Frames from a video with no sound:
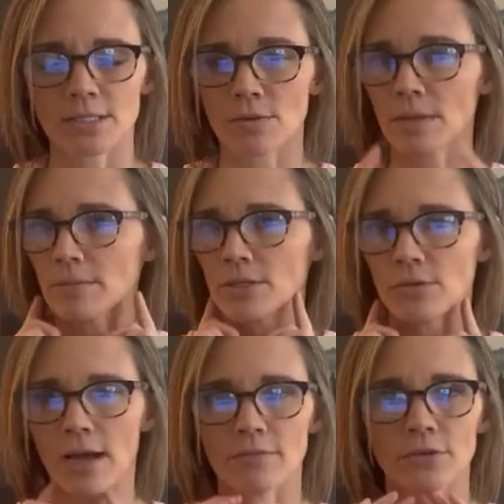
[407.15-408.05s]
So maybe you
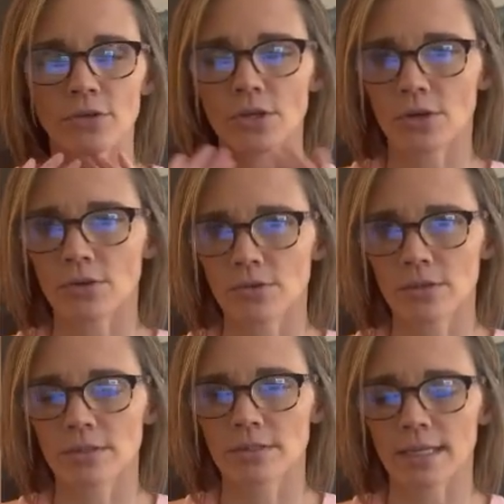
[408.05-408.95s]
have no